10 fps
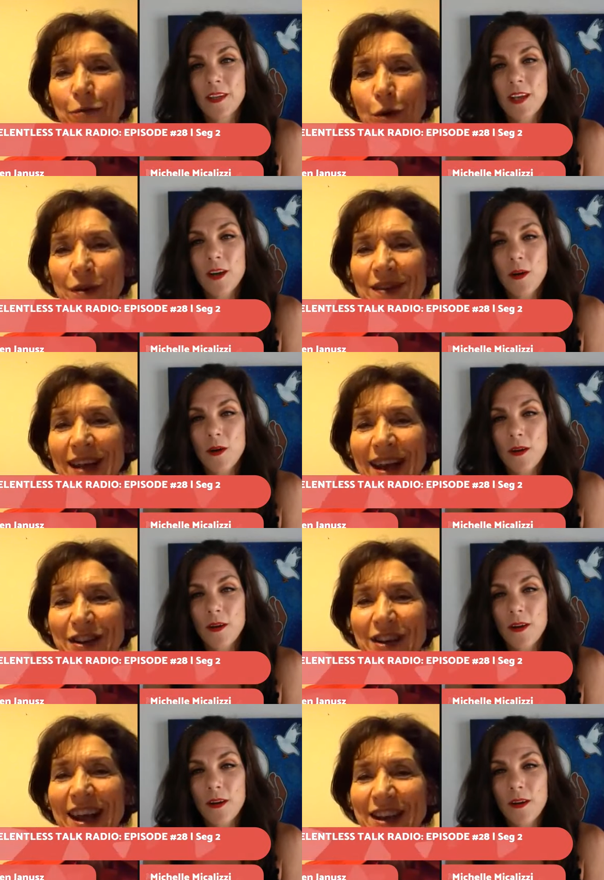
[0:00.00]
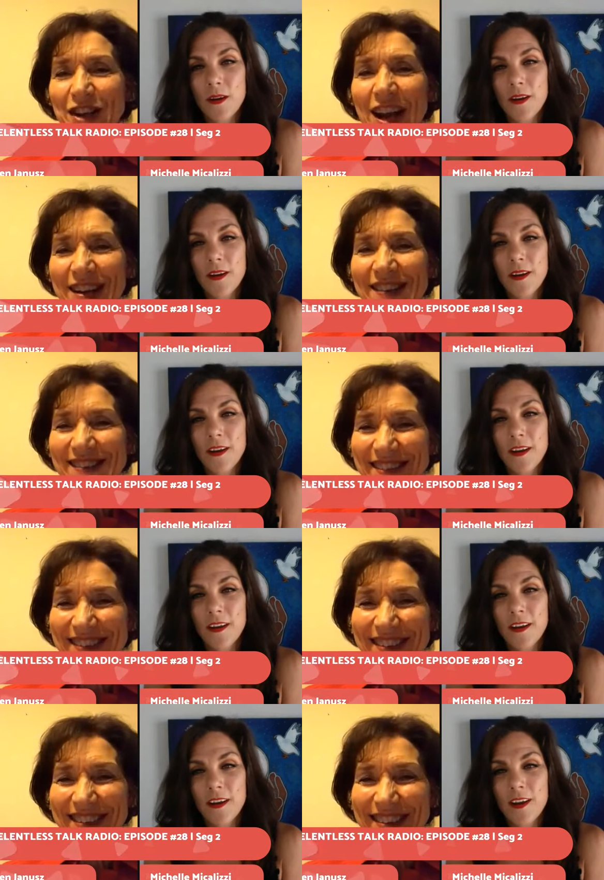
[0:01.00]
Speaker 1: forward slash kjanice.
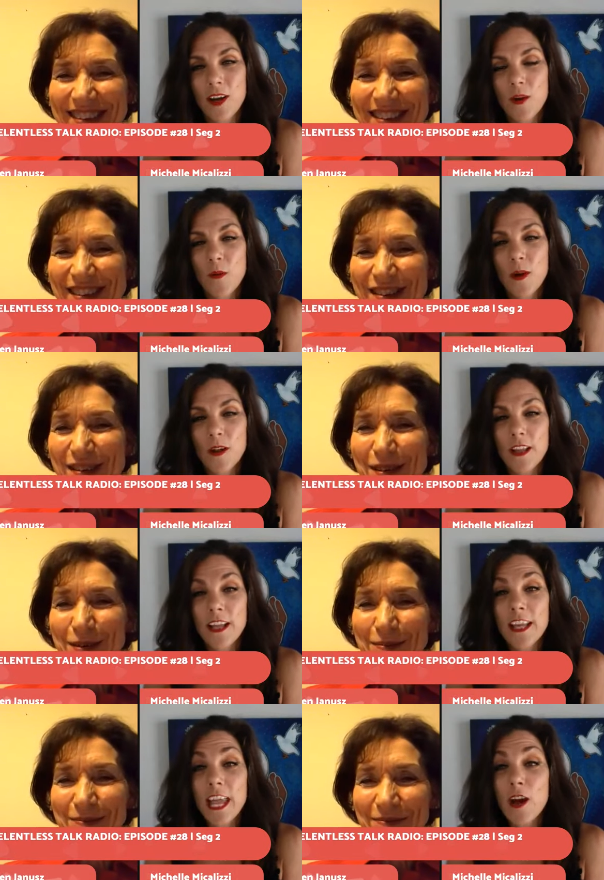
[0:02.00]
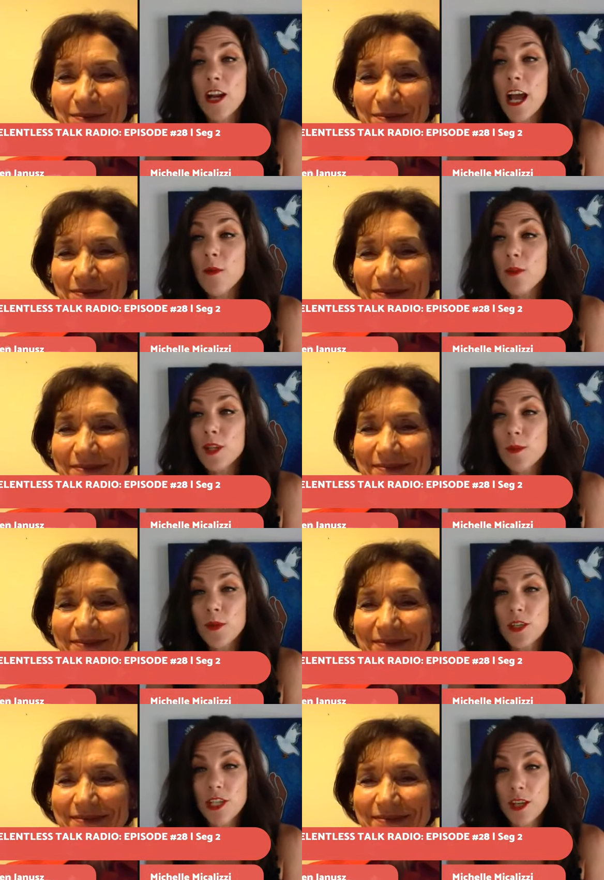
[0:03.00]
Speaker 2: Well, Karen, I really
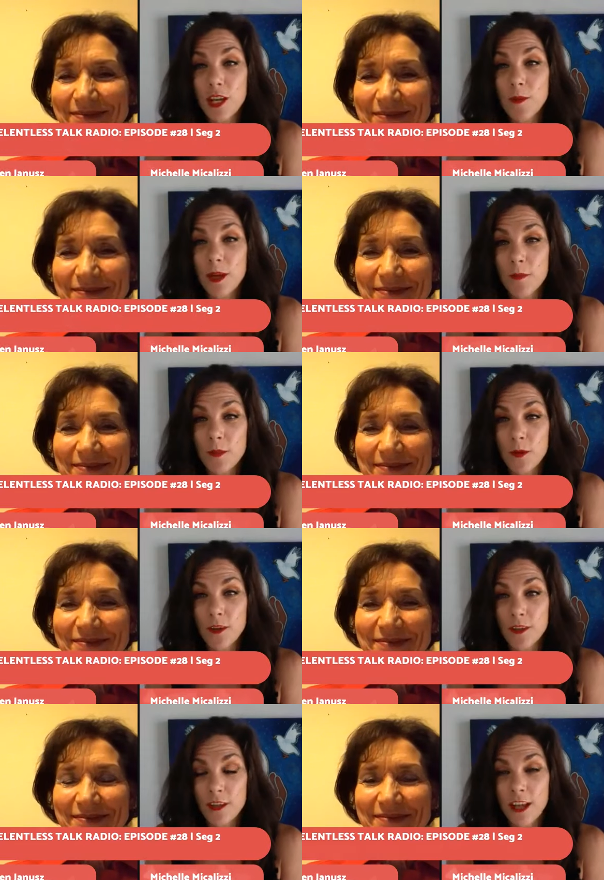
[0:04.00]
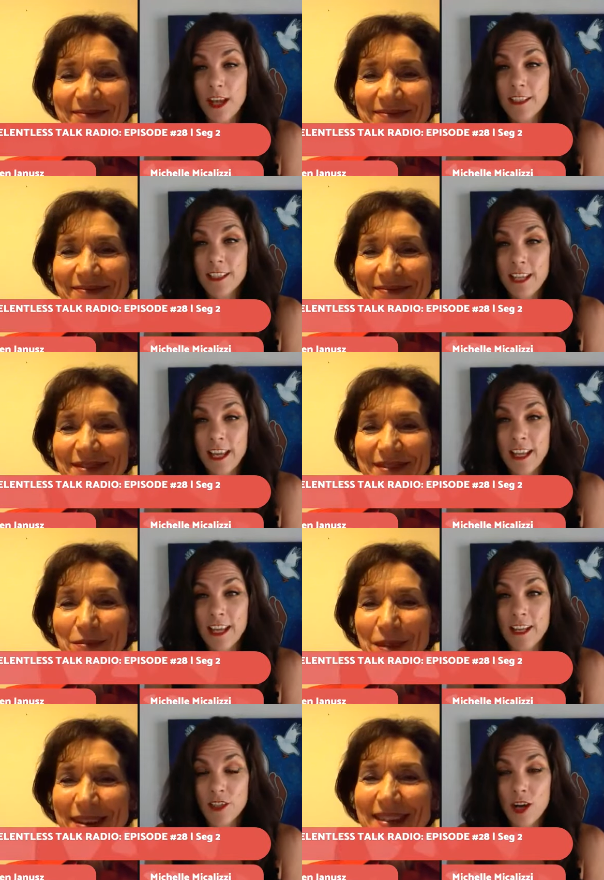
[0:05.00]
appreciate you coming on board today
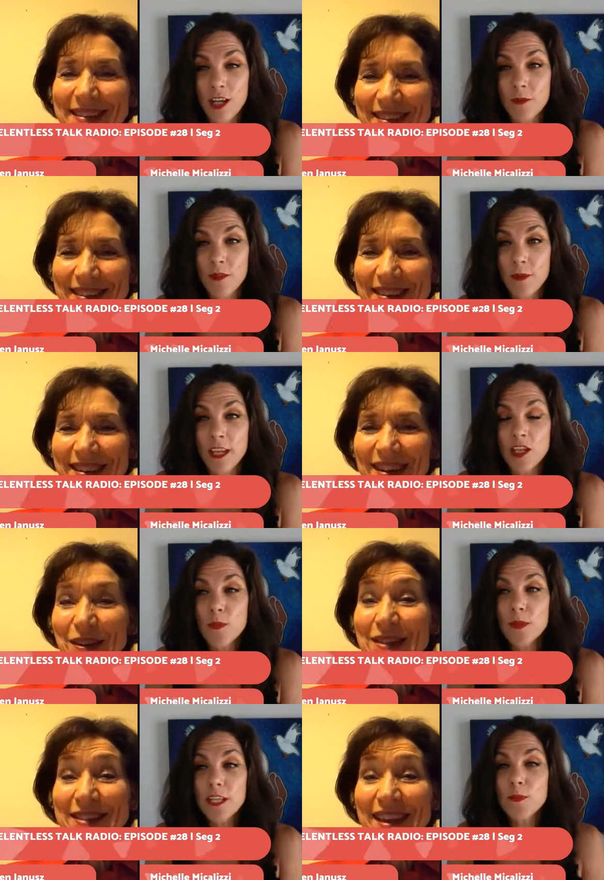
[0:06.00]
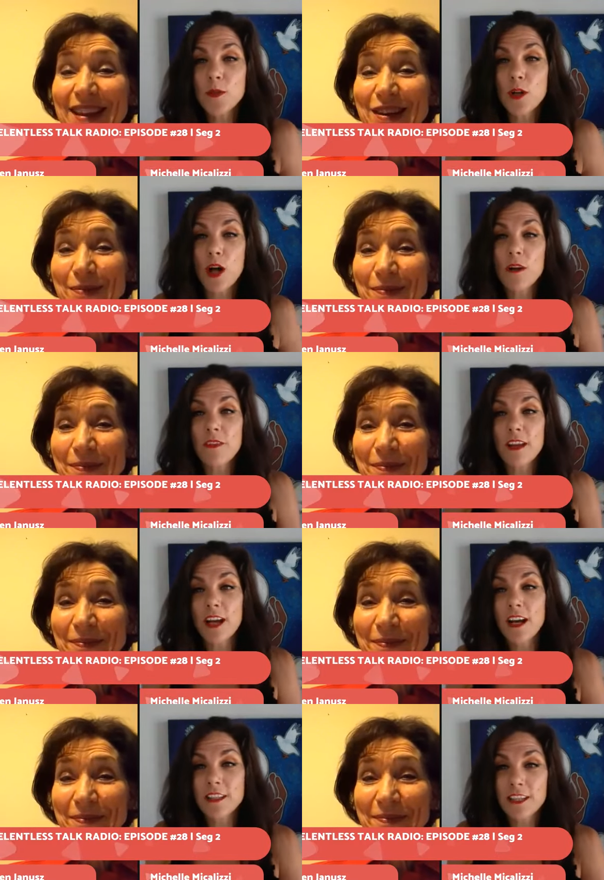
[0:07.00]
and, and talking with me. Can you please put all of
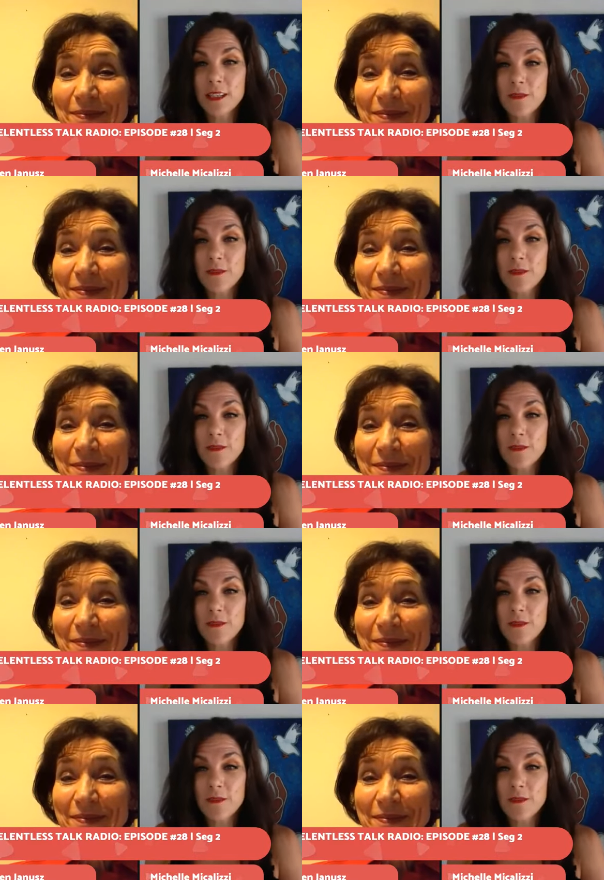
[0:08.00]
that contact